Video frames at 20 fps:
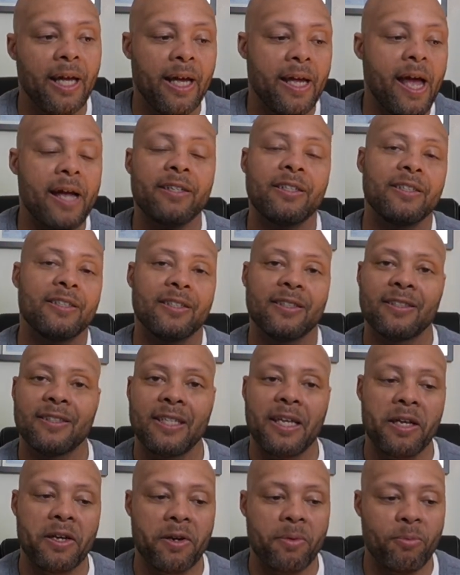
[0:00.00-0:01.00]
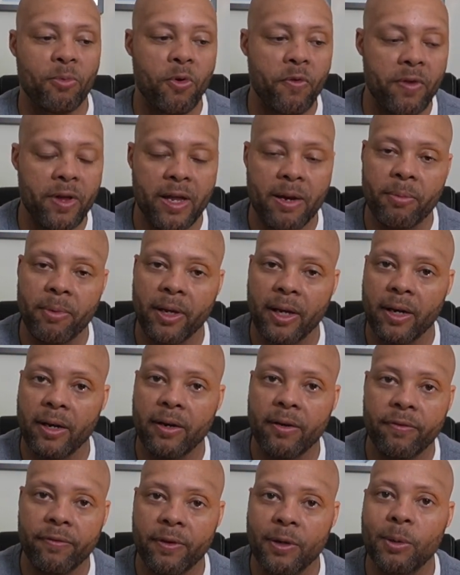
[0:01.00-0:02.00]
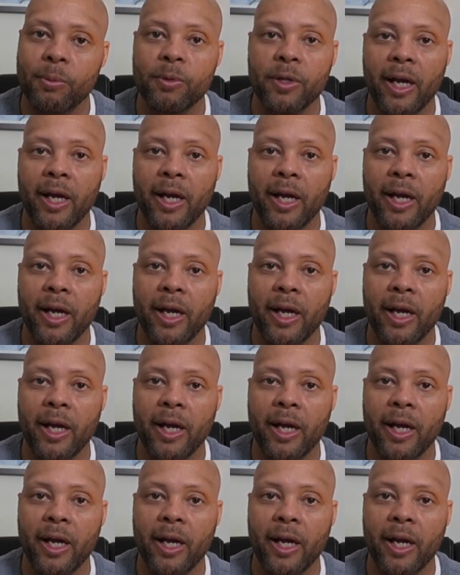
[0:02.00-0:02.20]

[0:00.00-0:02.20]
Actually, just seeing in a movie in the beginning of the film,